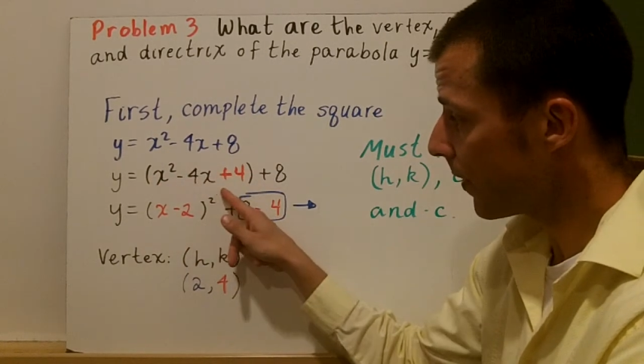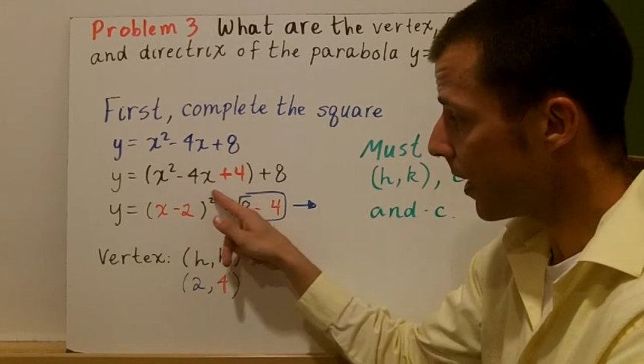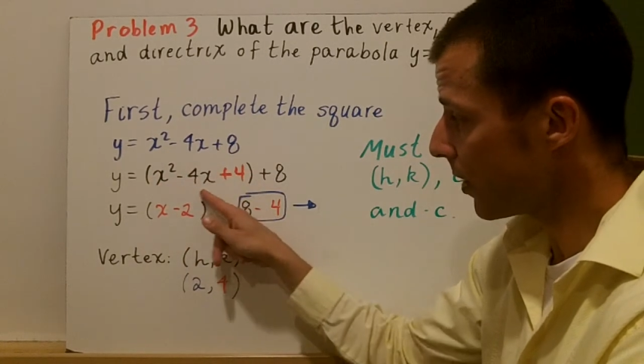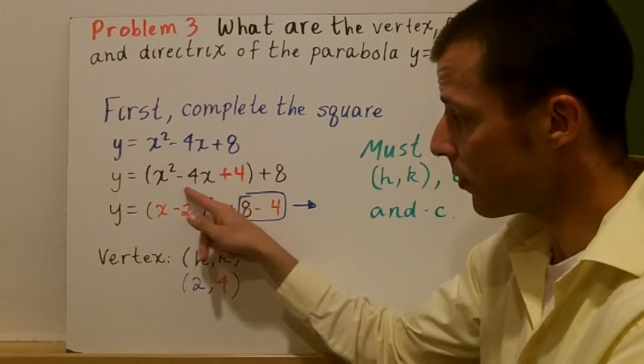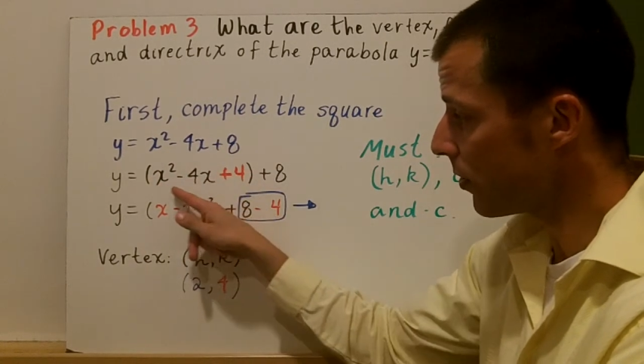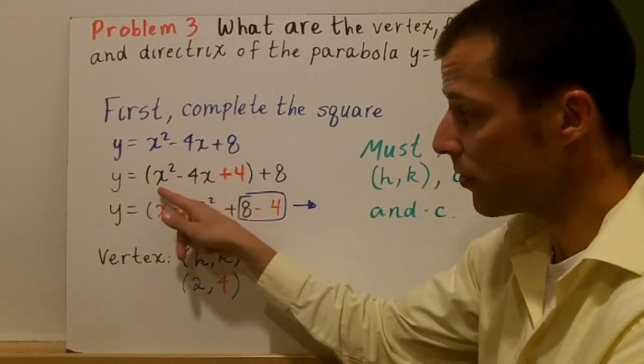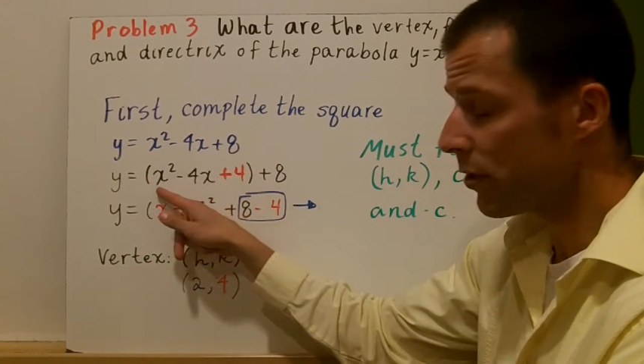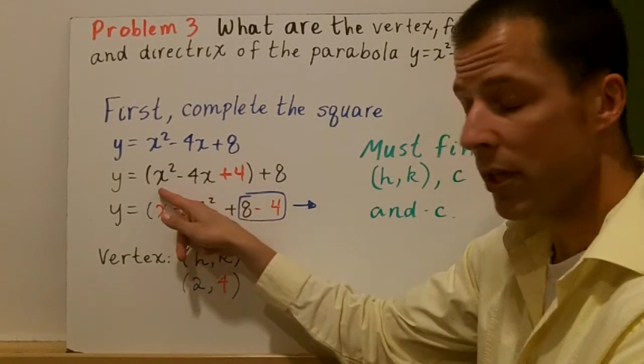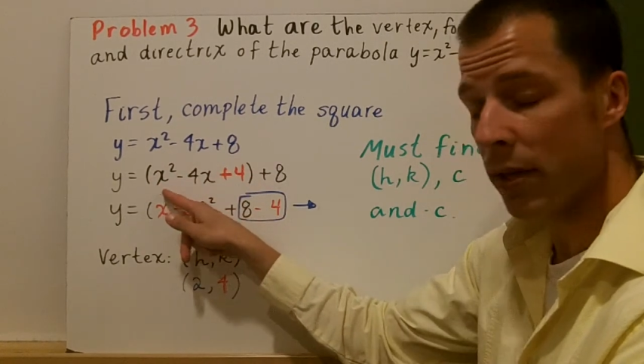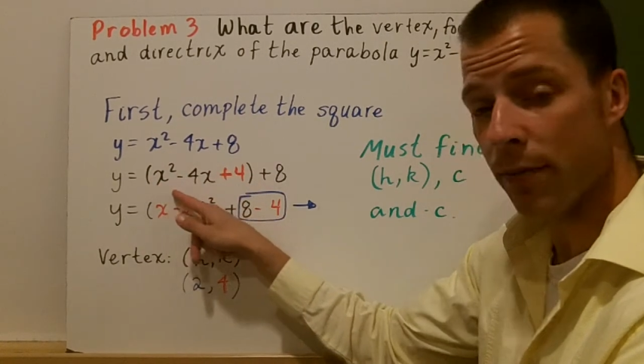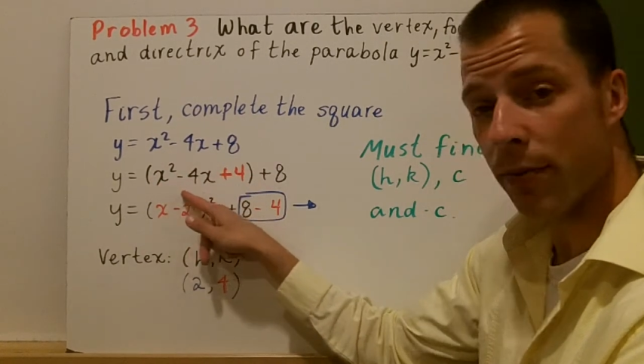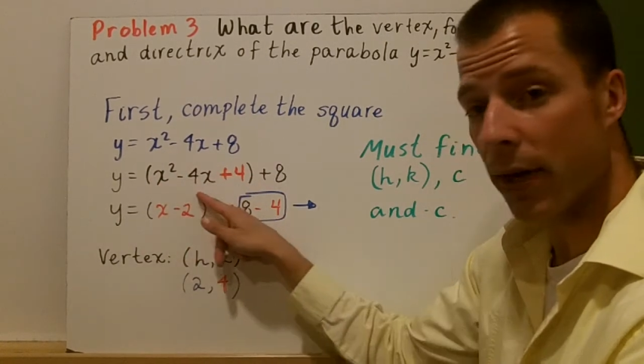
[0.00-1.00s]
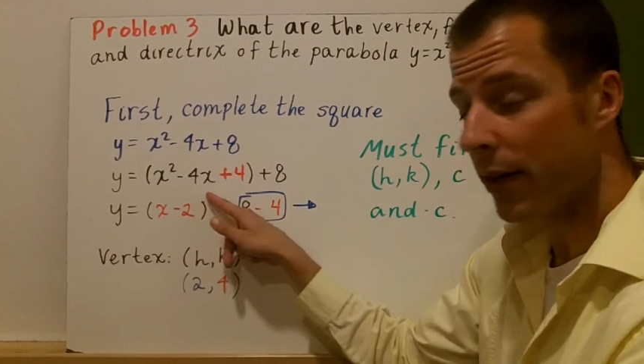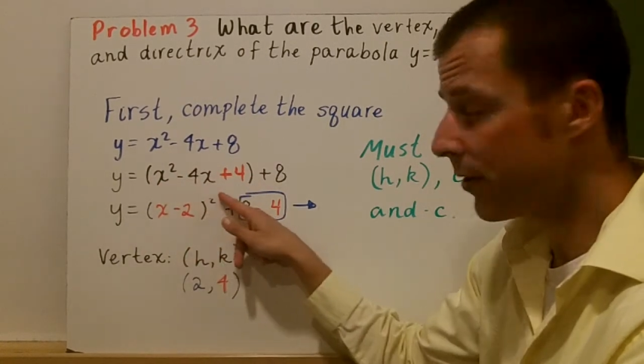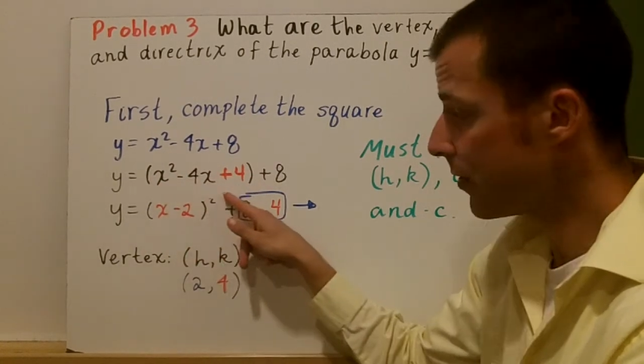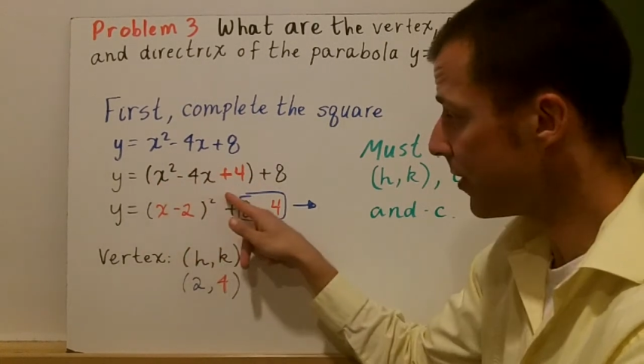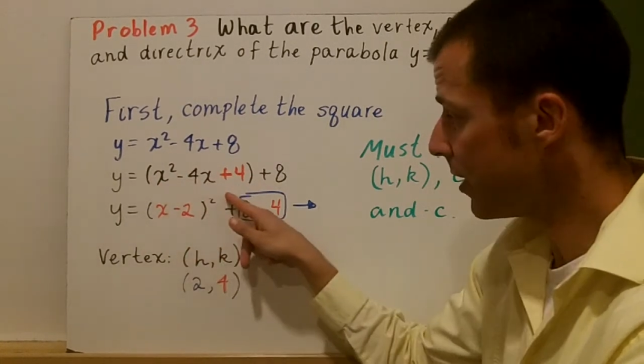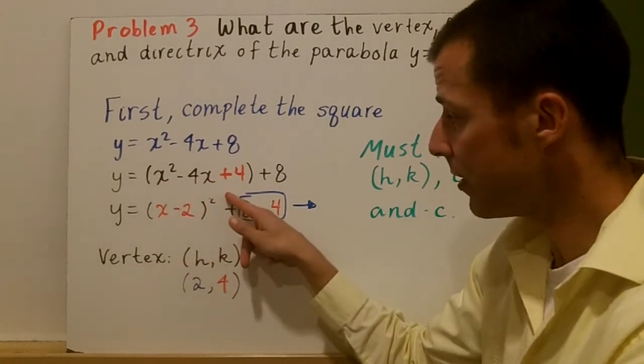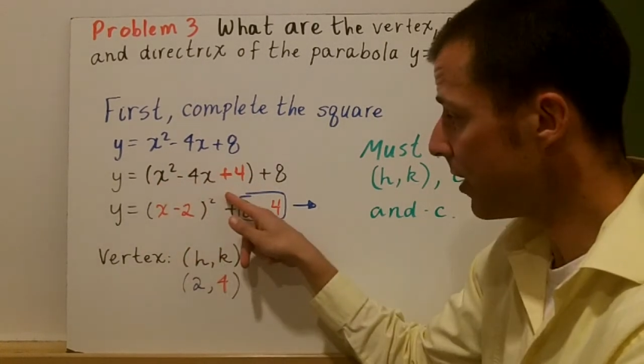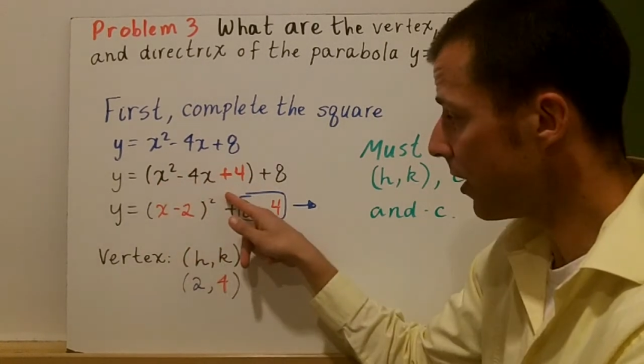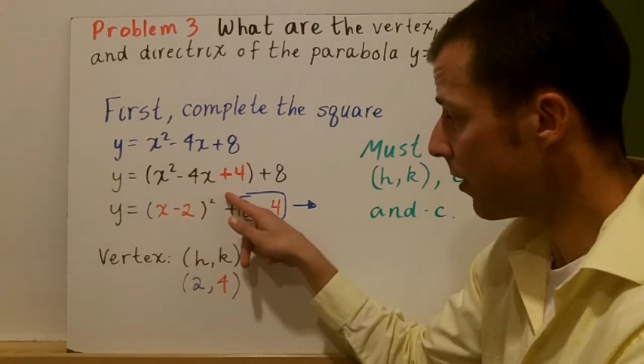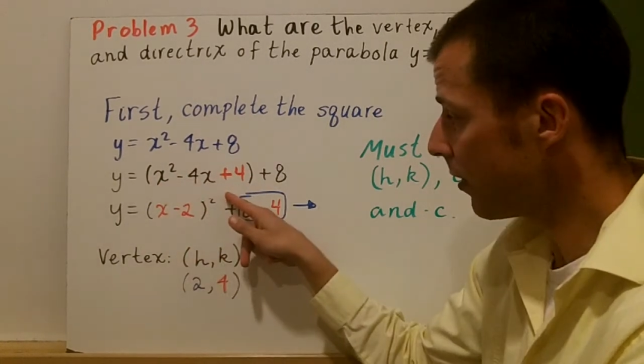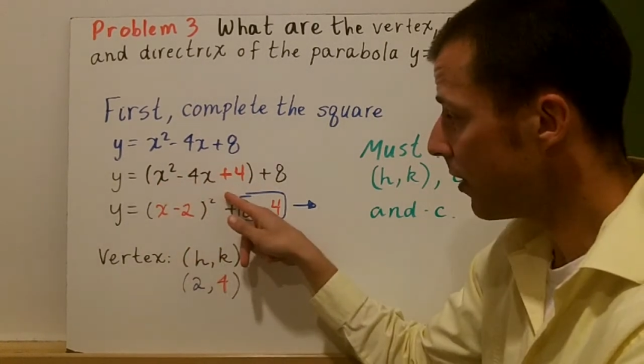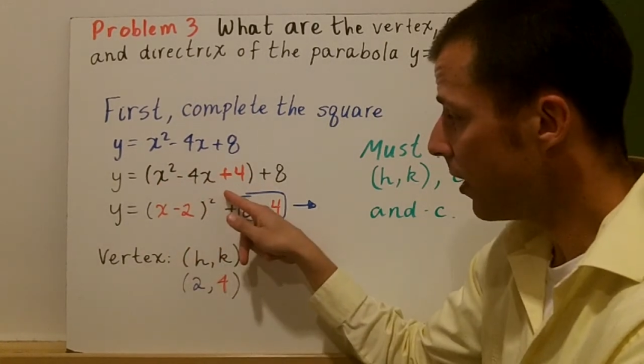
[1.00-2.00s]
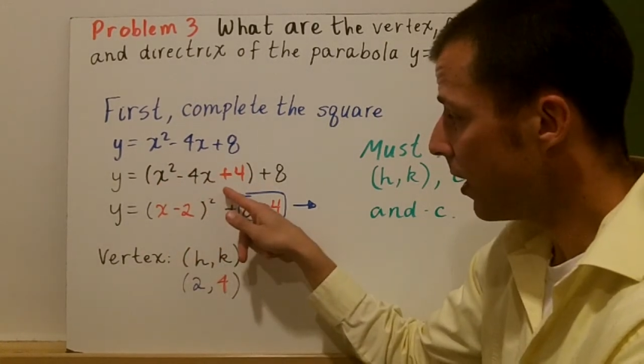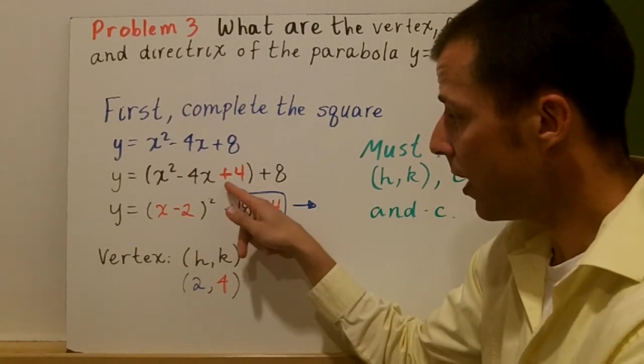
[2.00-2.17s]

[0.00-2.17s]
That's what you see in parentheses here.